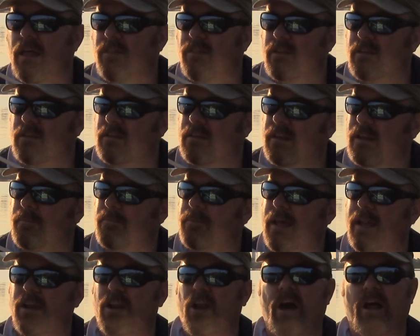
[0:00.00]
then slip
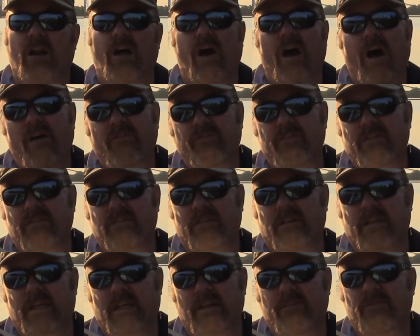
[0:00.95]
that knot off the
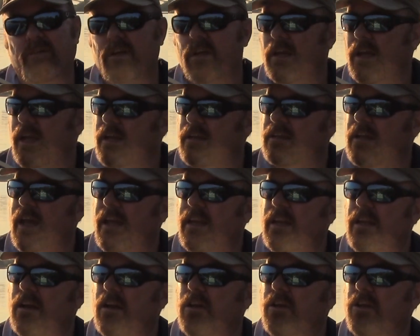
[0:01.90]
sleeve and tighten
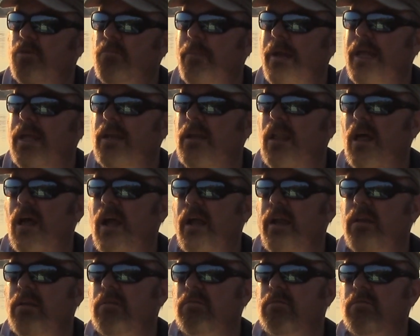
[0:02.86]
it onto your main line,